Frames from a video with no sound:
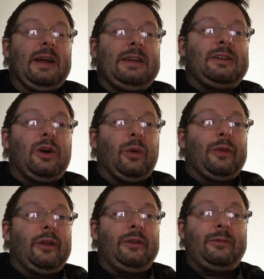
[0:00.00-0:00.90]

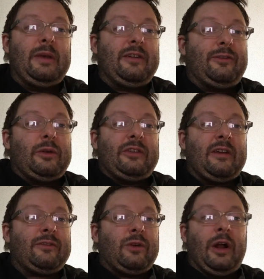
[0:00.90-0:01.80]
Those metaphors
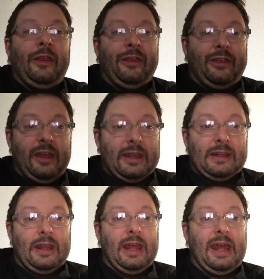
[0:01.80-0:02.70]
have run
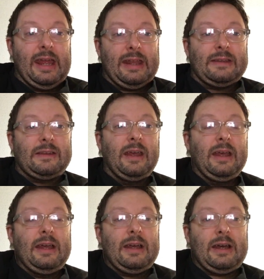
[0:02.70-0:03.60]
thin, and
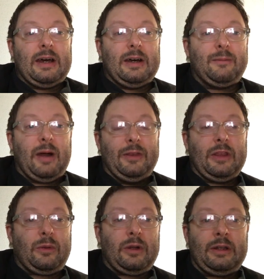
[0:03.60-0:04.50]
I
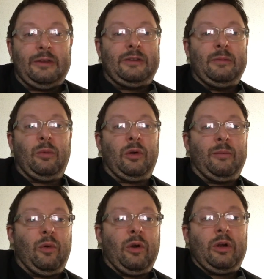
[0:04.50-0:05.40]
think we're going to see more and
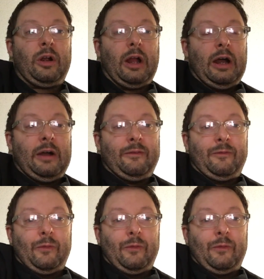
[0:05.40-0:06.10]
more of